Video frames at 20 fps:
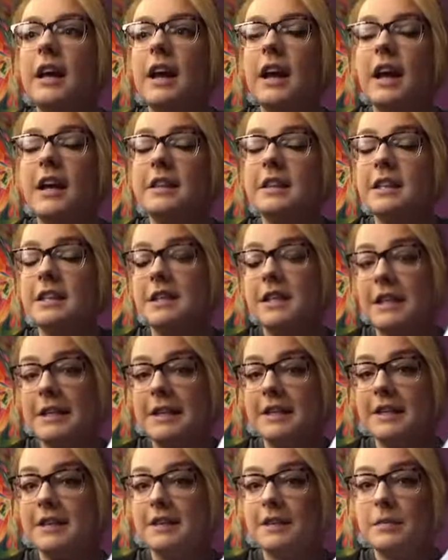and then there's
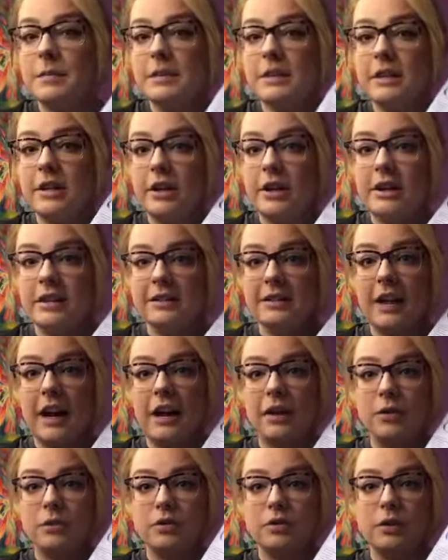this mysterious guy
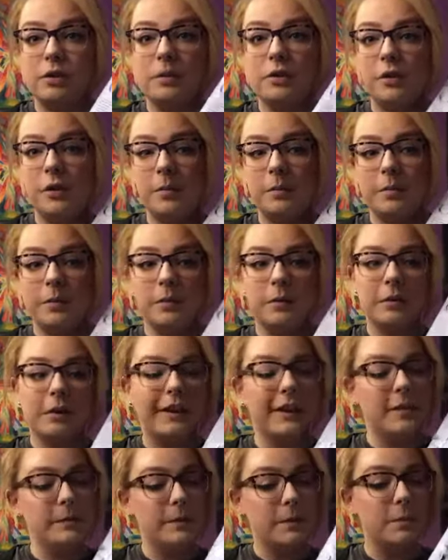who shows up
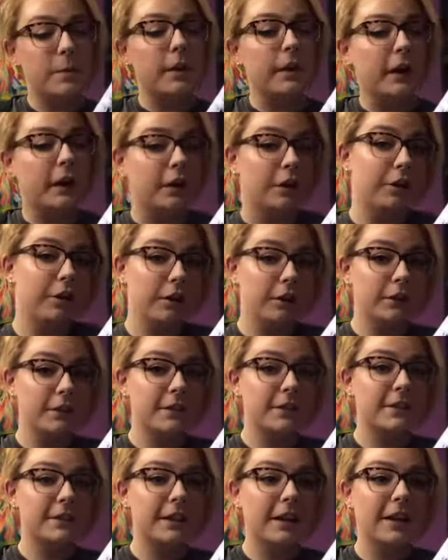claiming to be like a
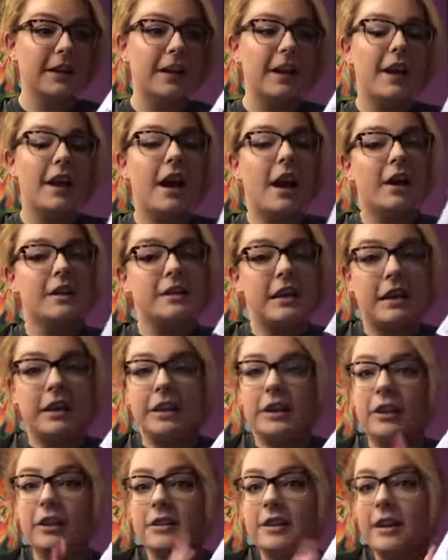nurse telling
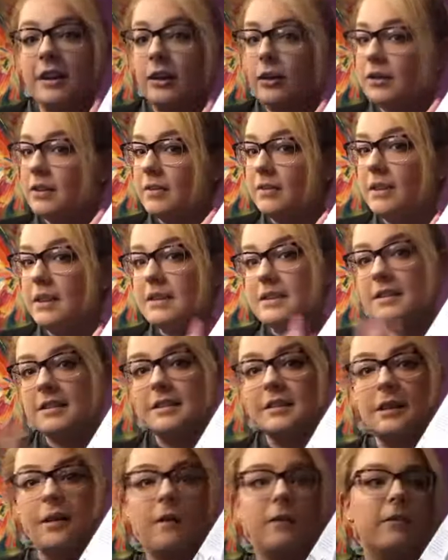her tales of this
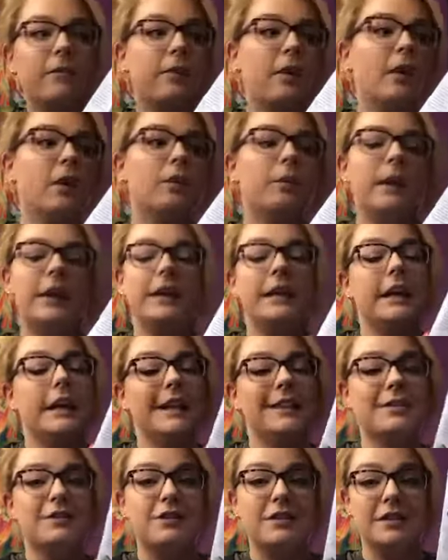faraway land
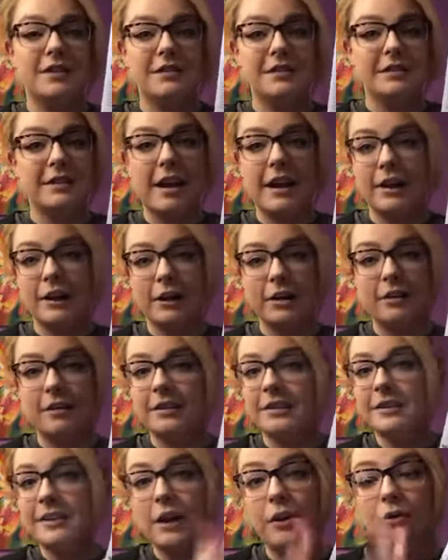that she's their
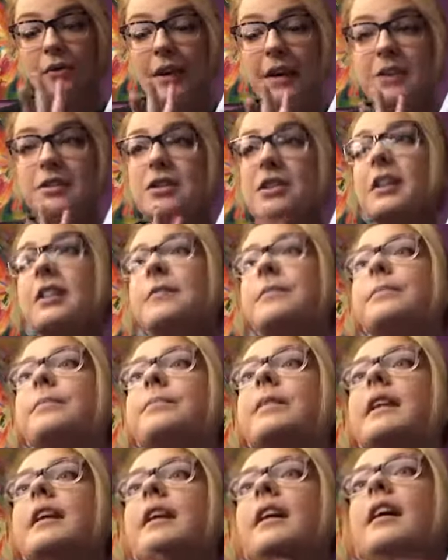salvation
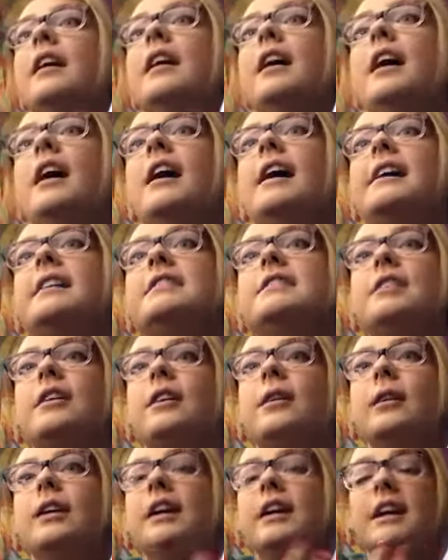and
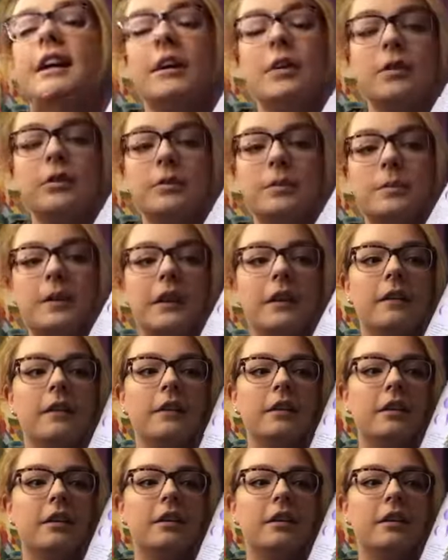so it goes from there